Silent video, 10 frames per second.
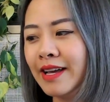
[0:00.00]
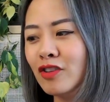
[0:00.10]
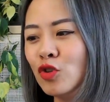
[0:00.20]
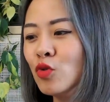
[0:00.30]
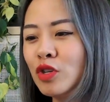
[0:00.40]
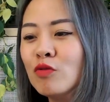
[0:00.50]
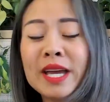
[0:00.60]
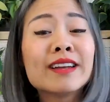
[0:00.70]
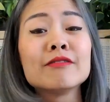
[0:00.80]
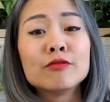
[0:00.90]
you
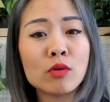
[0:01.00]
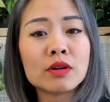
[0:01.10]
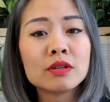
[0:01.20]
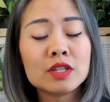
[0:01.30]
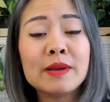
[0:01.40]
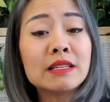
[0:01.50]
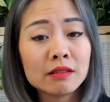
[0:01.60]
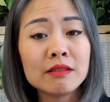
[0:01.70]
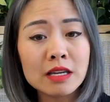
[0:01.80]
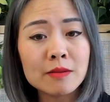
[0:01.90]
can't afford to
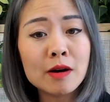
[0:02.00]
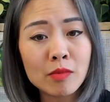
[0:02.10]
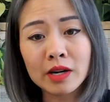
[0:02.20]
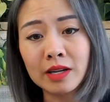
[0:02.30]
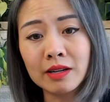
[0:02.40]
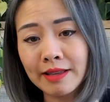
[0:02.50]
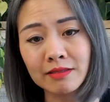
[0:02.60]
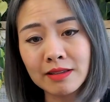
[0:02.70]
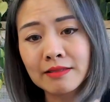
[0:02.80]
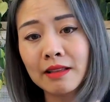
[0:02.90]
basically think about marketing
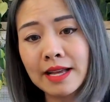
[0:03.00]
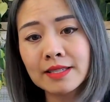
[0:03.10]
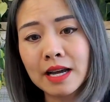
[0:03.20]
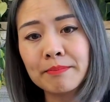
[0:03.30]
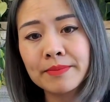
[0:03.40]
at the last step.